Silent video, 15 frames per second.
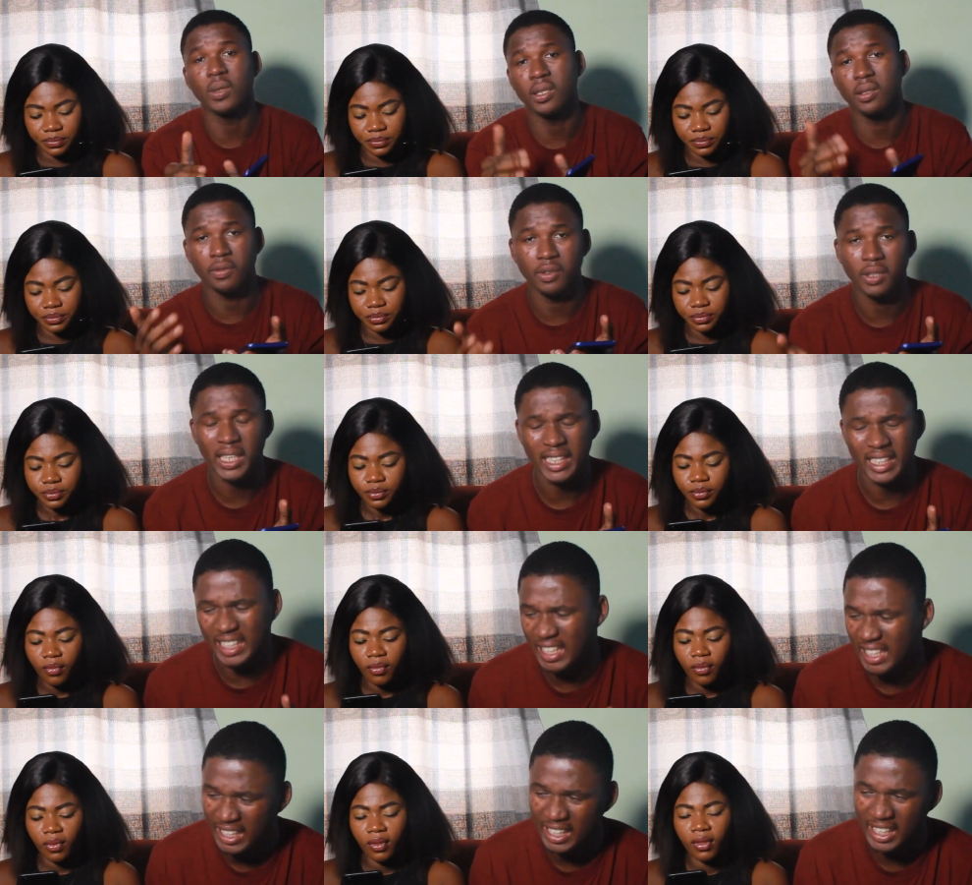Speaker 1: when you feel like
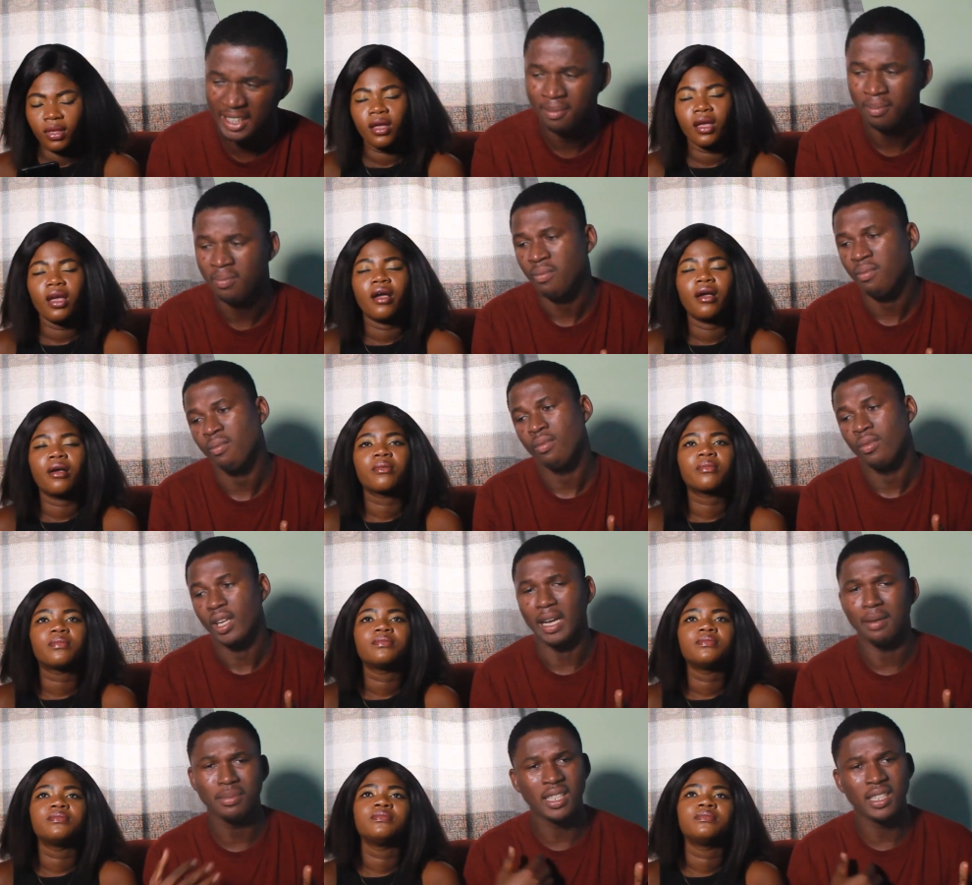nah.
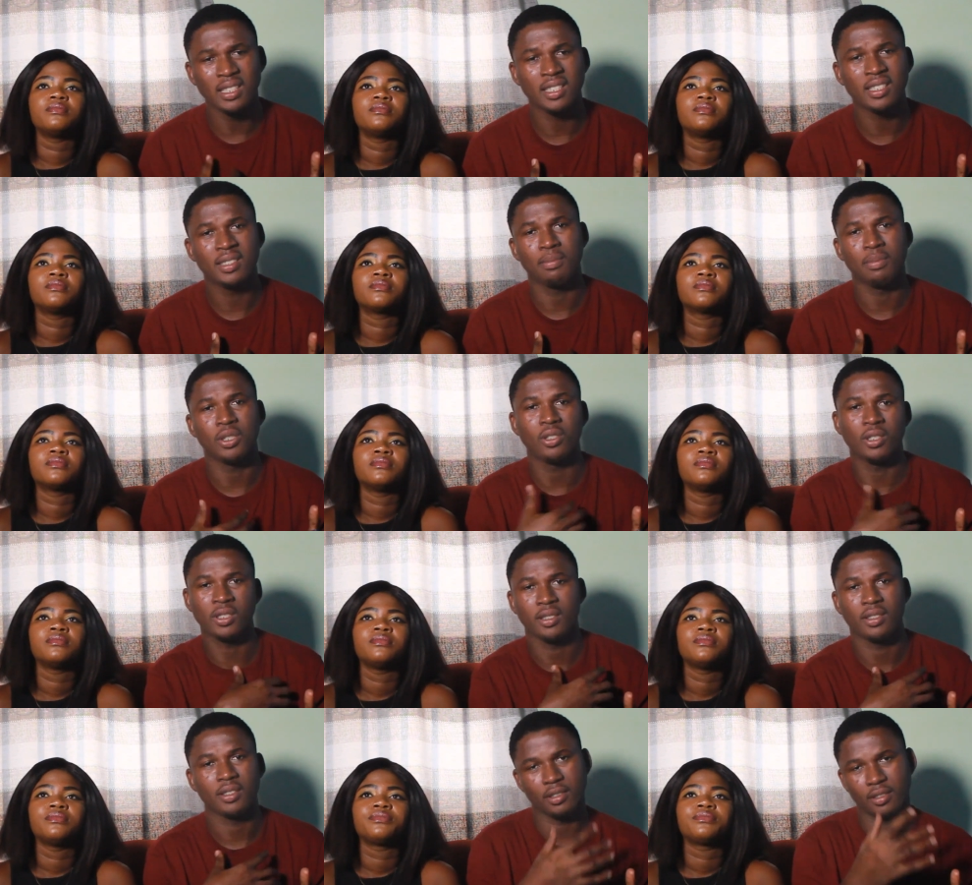I'm saying this
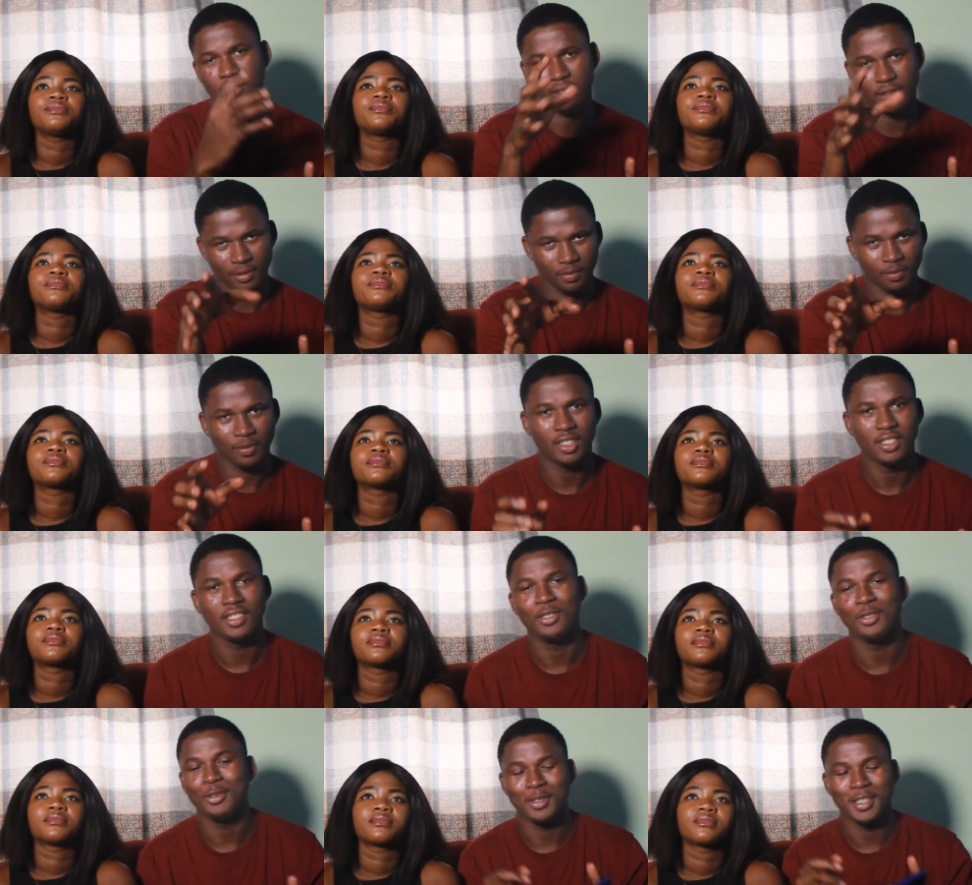because
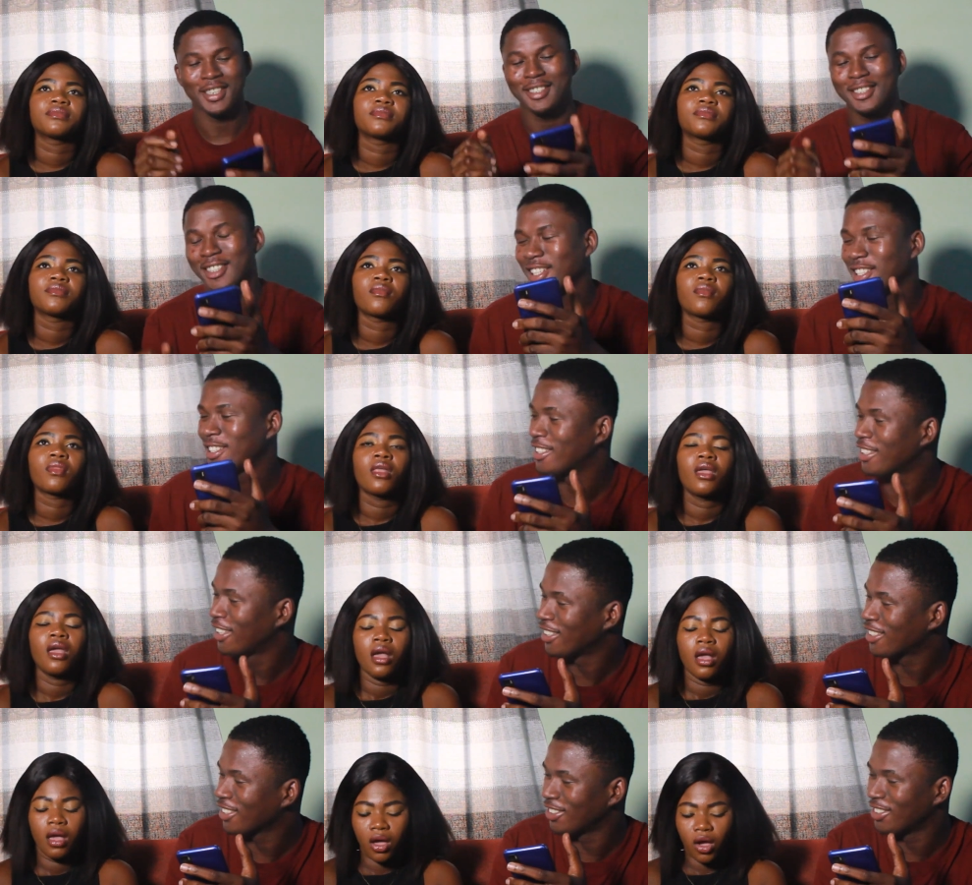you know. Let's let's
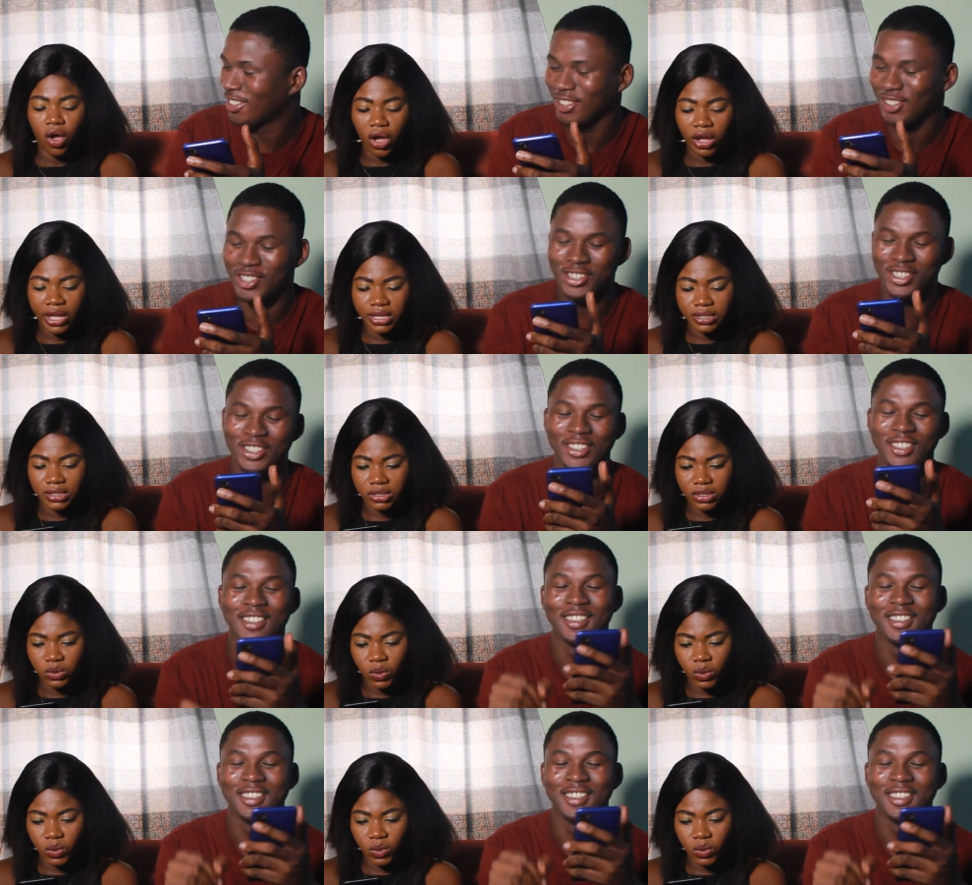let's continue. Okay,